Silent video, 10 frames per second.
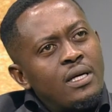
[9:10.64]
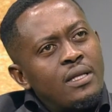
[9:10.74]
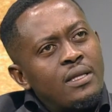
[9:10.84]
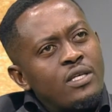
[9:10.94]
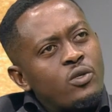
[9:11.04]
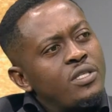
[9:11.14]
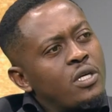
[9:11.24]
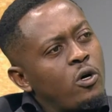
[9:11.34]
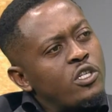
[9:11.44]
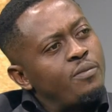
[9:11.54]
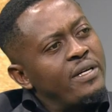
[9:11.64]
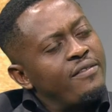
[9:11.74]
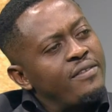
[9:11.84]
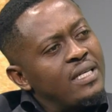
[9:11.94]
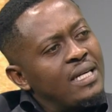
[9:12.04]
There's always a
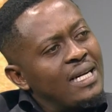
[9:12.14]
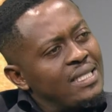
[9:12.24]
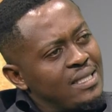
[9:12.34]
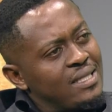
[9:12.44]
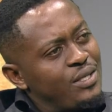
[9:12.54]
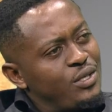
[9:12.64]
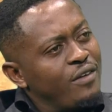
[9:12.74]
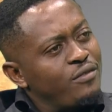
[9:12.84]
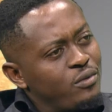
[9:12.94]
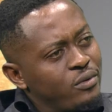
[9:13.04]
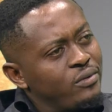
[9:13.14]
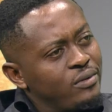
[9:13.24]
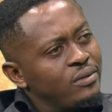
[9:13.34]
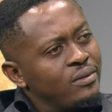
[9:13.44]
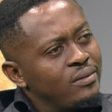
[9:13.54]
cost-benefit analysis that you have to
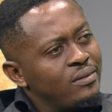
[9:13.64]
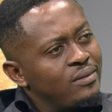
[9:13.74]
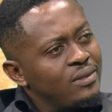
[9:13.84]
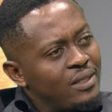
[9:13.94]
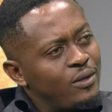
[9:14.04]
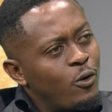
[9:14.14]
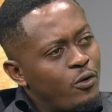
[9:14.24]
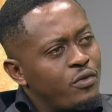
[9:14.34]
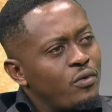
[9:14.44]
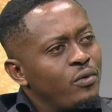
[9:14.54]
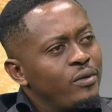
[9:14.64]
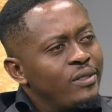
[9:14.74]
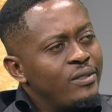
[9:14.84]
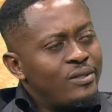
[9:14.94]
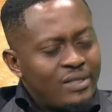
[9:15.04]
go through
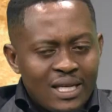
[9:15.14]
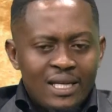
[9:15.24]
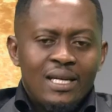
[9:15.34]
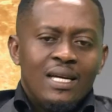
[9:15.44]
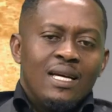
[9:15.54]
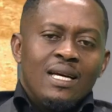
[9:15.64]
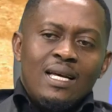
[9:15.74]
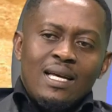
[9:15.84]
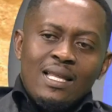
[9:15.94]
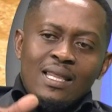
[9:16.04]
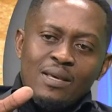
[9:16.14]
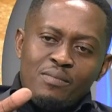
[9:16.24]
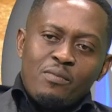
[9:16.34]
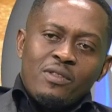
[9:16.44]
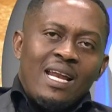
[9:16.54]
to say, the
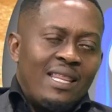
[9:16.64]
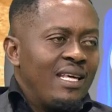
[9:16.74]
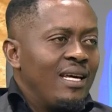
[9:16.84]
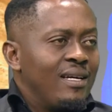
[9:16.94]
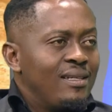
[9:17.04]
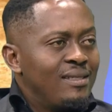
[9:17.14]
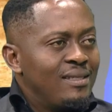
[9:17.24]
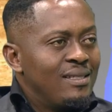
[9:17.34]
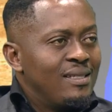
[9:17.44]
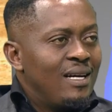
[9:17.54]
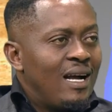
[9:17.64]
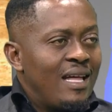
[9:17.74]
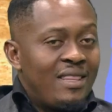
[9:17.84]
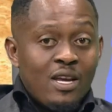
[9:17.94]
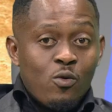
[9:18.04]
people that are
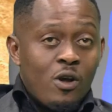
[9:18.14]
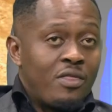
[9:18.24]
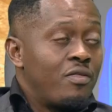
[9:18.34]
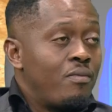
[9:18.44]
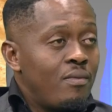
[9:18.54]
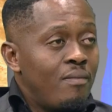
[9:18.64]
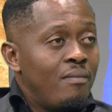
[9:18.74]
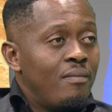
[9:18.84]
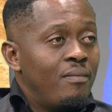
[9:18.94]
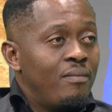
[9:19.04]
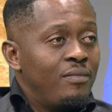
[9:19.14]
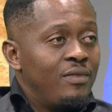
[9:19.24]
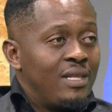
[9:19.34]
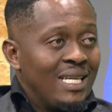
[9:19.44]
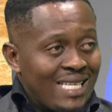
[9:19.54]
they worth
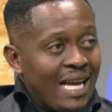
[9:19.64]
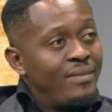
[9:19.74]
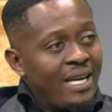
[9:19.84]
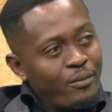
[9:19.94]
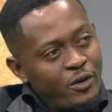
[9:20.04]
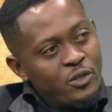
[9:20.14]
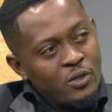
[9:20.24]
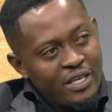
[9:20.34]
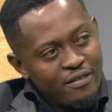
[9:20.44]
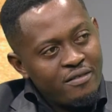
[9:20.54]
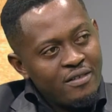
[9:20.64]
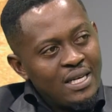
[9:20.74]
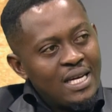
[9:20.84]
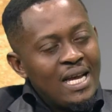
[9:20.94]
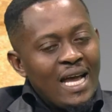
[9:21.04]
the time that I'm going to give?
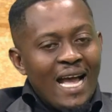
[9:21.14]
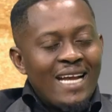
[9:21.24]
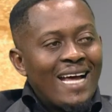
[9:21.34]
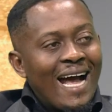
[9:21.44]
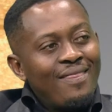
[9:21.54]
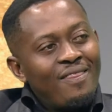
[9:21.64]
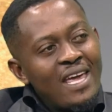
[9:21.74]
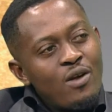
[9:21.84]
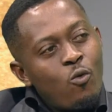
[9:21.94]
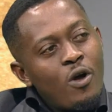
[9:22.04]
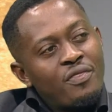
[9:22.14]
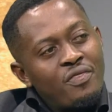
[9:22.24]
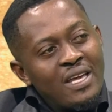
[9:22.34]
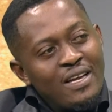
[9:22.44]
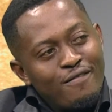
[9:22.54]
And are they worth
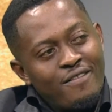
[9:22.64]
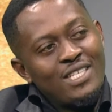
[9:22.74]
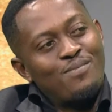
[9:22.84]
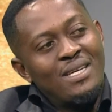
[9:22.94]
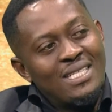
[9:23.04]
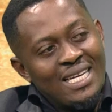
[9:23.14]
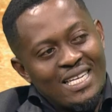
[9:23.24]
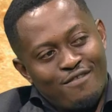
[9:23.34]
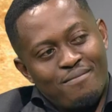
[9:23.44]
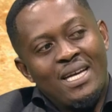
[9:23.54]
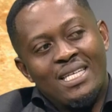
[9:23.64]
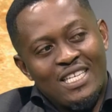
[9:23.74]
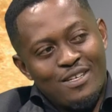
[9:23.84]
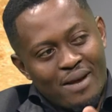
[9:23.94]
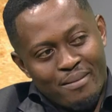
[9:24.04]
the investment that I've made
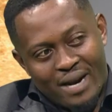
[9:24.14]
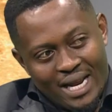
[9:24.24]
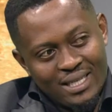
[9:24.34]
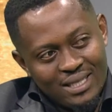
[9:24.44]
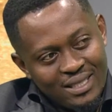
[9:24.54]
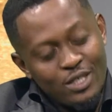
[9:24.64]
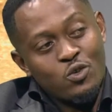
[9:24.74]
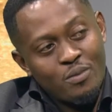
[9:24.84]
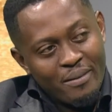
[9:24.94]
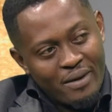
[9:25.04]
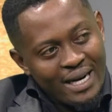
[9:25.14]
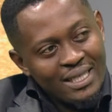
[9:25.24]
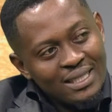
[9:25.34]
in my brand, into my brand?